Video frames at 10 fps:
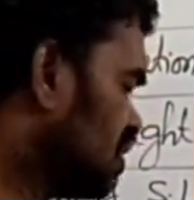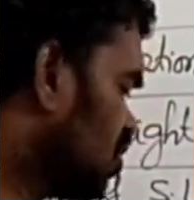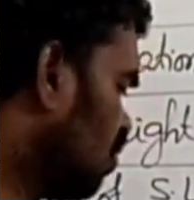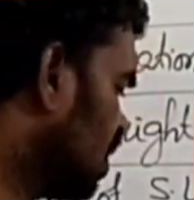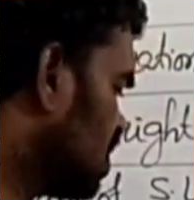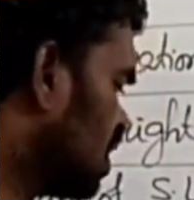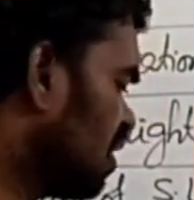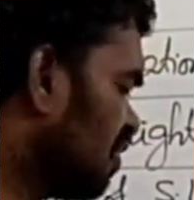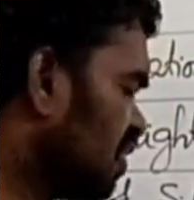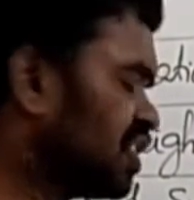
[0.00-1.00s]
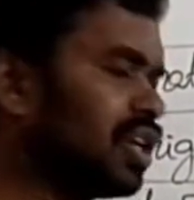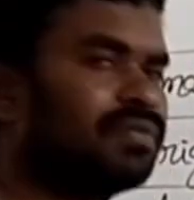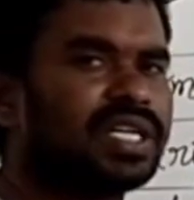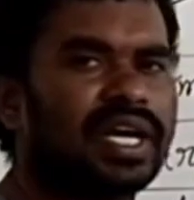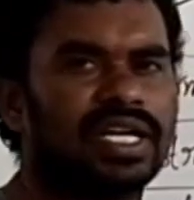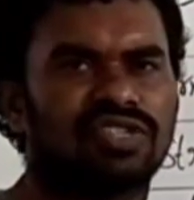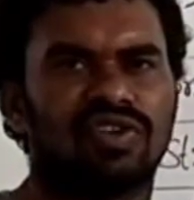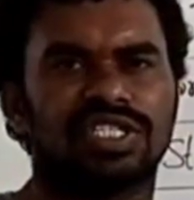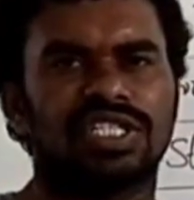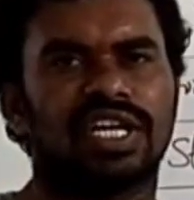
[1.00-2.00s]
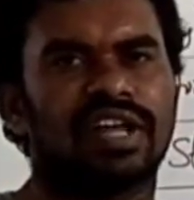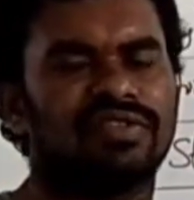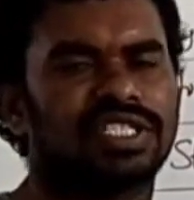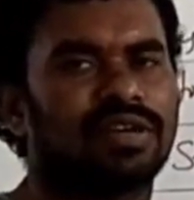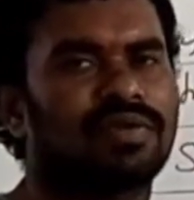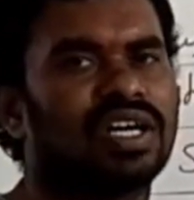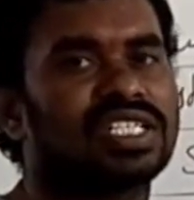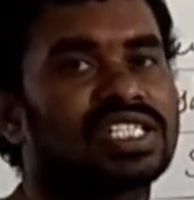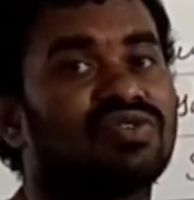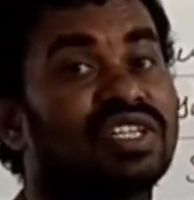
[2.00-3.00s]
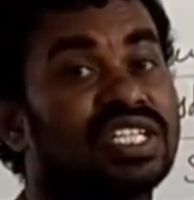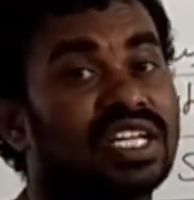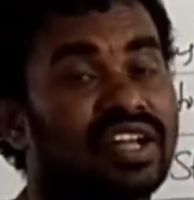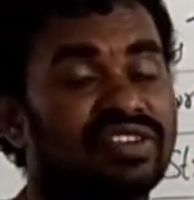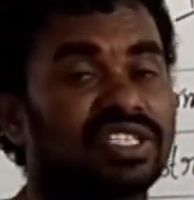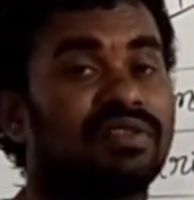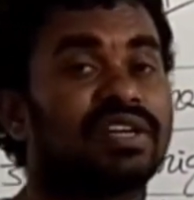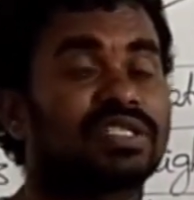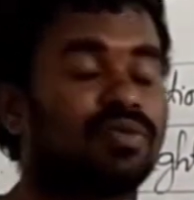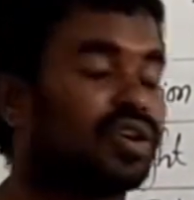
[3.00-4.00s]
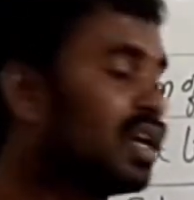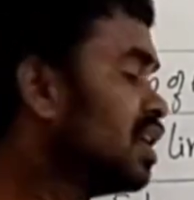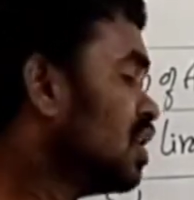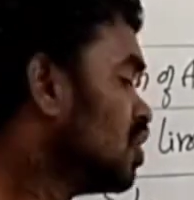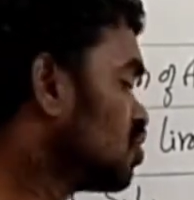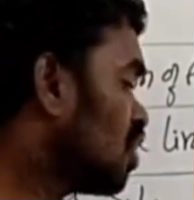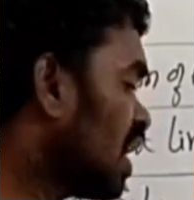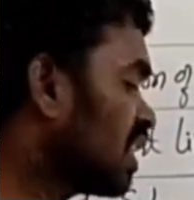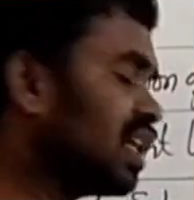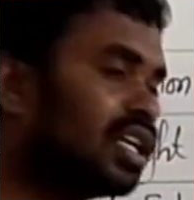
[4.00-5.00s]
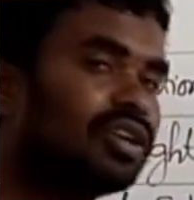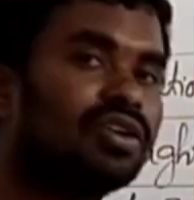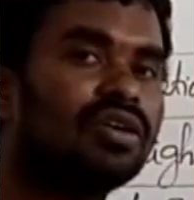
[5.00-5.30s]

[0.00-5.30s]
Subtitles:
So, what is the derivation of sinus? What is the derivation of cosines? What is the derivation of exponent? So, like that,